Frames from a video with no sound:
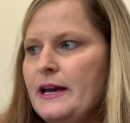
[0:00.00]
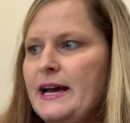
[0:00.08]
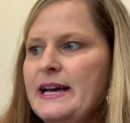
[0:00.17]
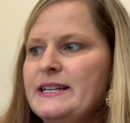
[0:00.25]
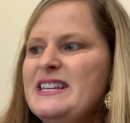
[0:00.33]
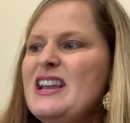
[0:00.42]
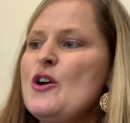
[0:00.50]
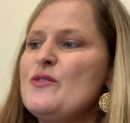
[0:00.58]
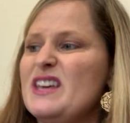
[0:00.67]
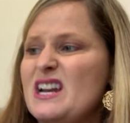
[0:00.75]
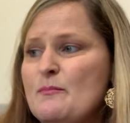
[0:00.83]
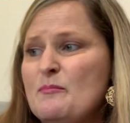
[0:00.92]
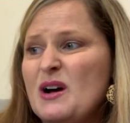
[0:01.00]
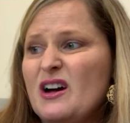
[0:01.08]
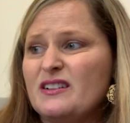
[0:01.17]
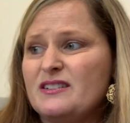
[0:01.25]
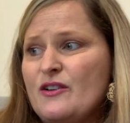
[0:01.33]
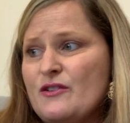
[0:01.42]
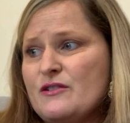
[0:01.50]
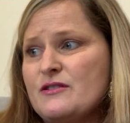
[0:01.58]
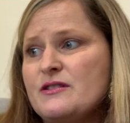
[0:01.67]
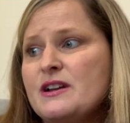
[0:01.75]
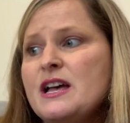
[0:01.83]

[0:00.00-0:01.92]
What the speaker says: I know that I bugged her,